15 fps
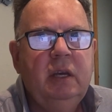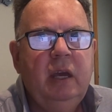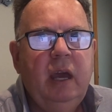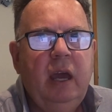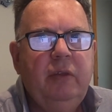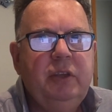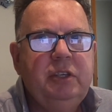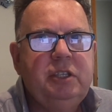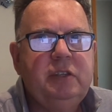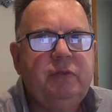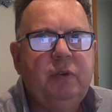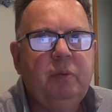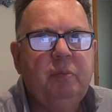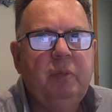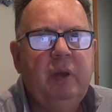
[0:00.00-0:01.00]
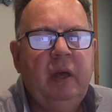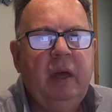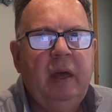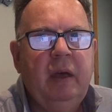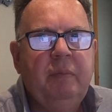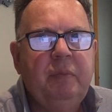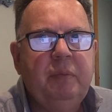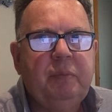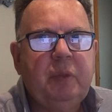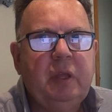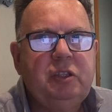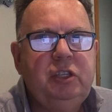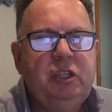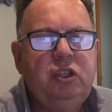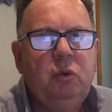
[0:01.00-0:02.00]
And this is for
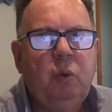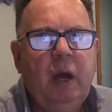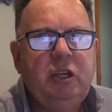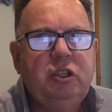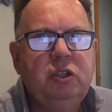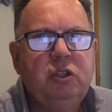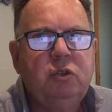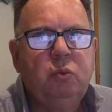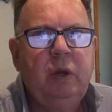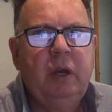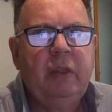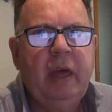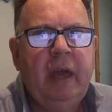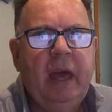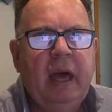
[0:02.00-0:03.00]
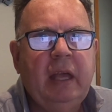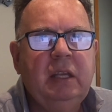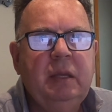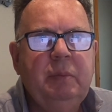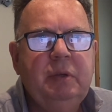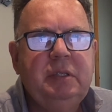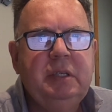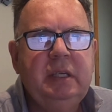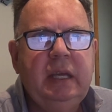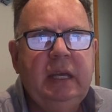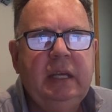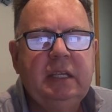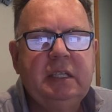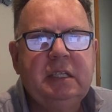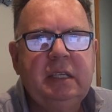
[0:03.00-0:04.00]
situations where they are limited in
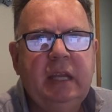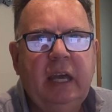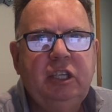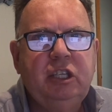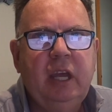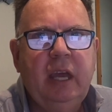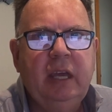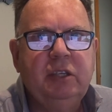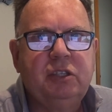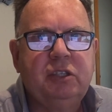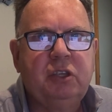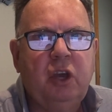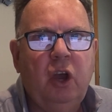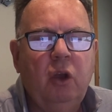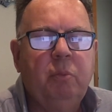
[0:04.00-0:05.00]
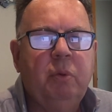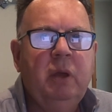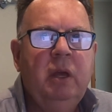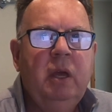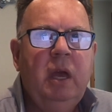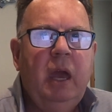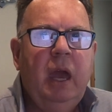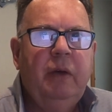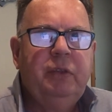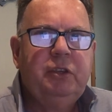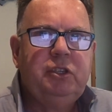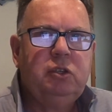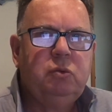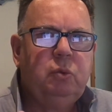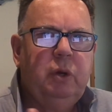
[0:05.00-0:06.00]
its nature and scope. And this
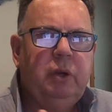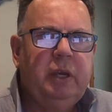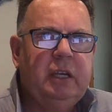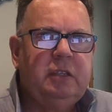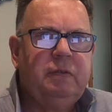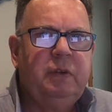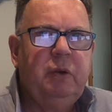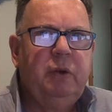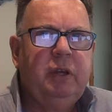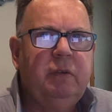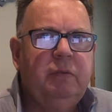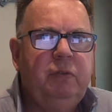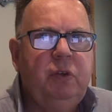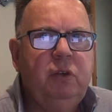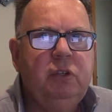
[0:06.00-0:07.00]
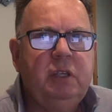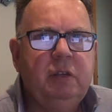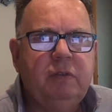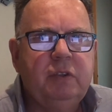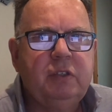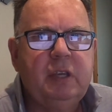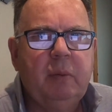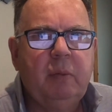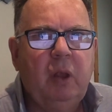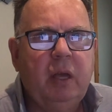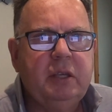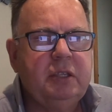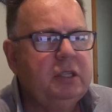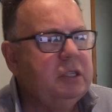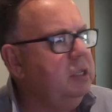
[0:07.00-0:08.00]
is where it gets very confusing for some
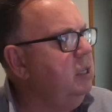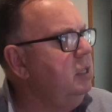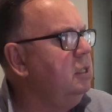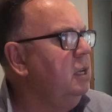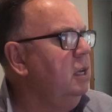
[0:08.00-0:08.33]
licensees.